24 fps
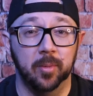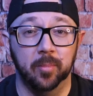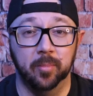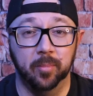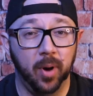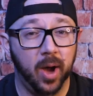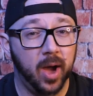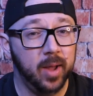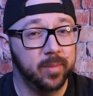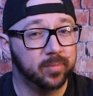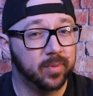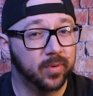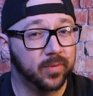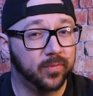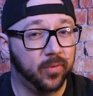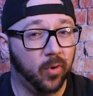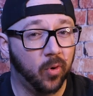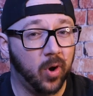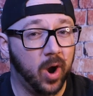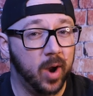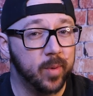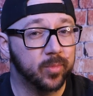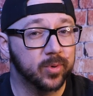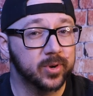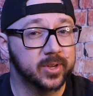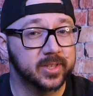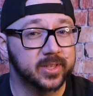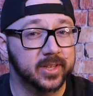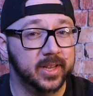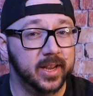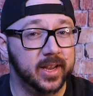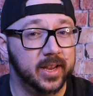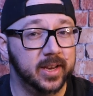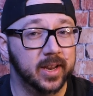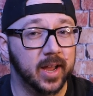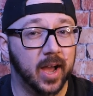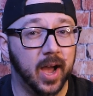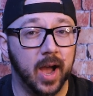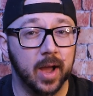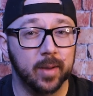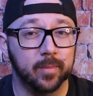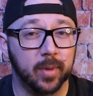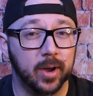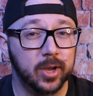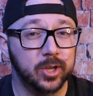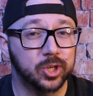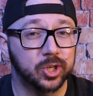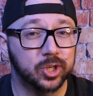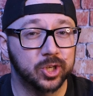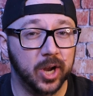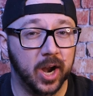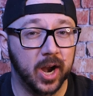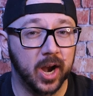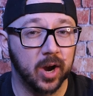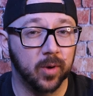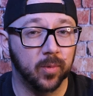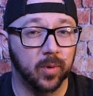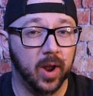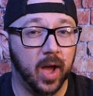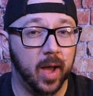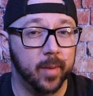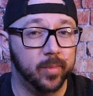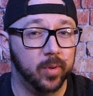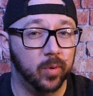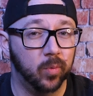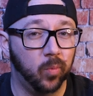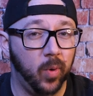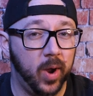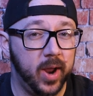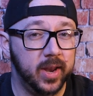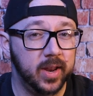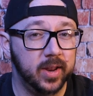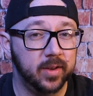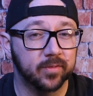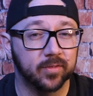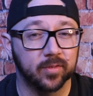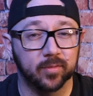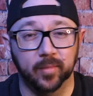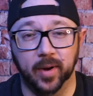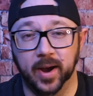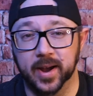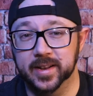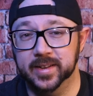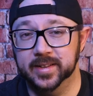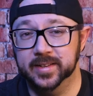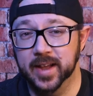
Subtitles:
But before I proceed, I must share what I've been waiting for my